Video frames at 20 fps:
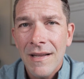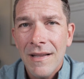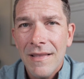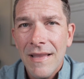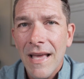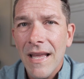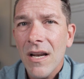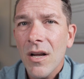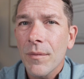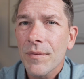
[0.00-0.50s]

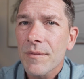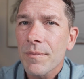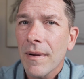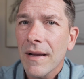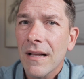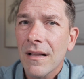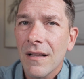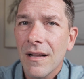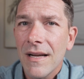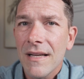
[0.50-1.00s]
that helps my
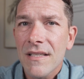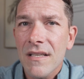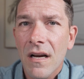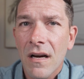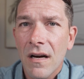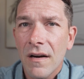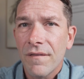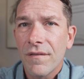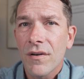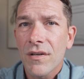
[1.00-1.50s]
client's
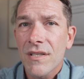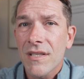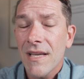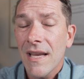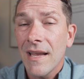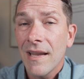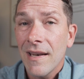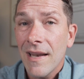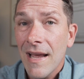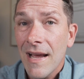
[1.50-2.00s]
offer
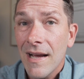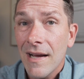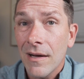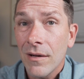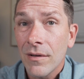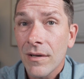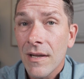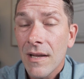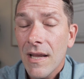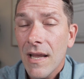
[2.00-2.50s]
stand
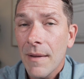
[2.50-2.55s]
out